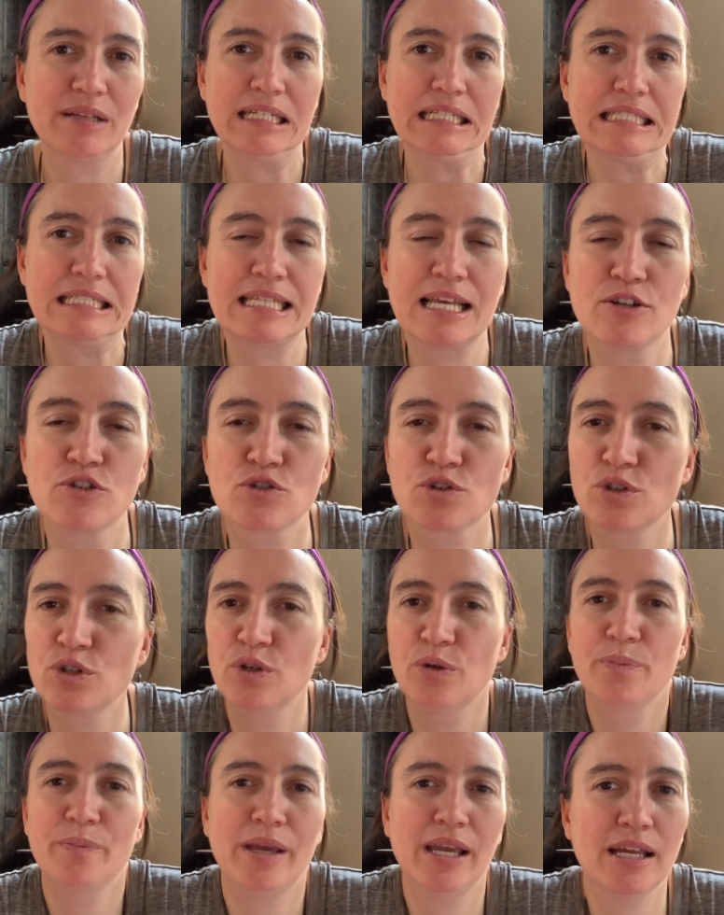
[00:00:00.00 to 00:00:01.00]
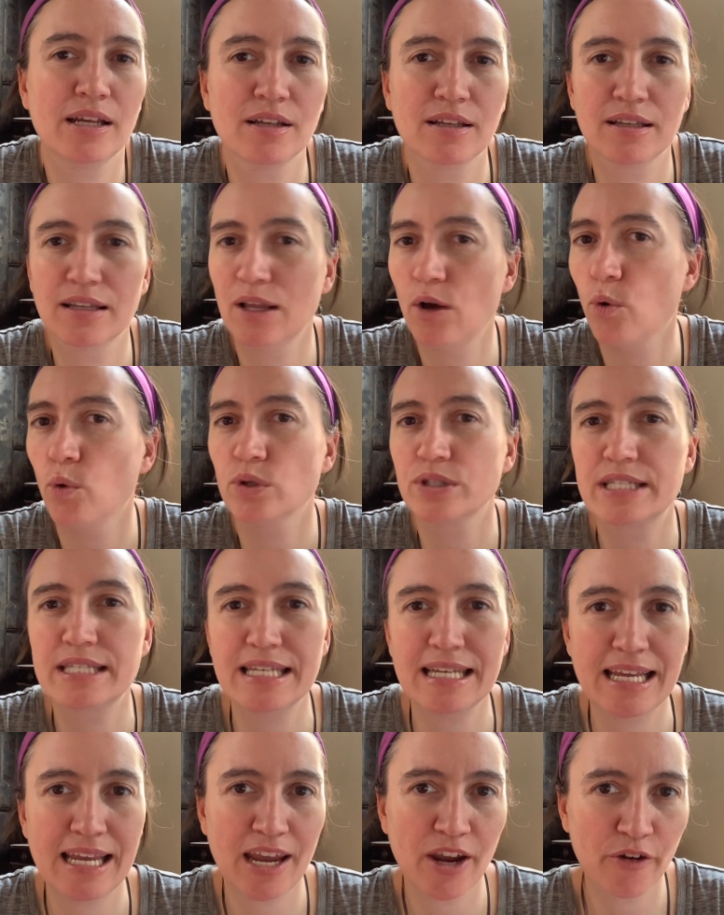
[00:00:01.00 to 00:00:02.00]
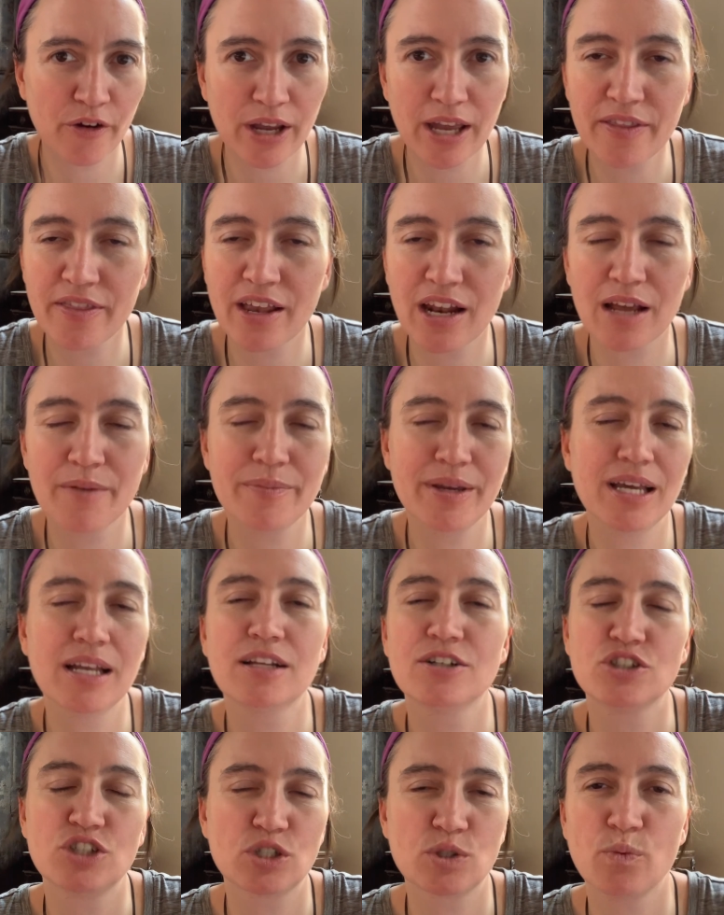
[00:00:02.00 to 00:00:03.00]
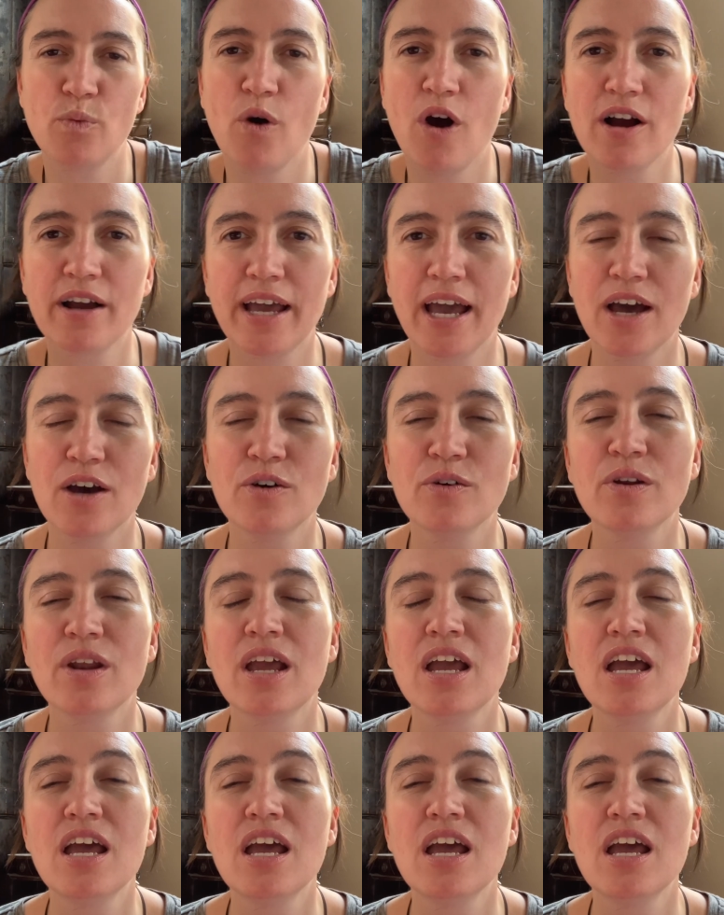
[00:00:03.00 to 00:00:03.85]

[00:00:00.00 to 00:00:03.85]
central main old city area that I'm in and just walk out.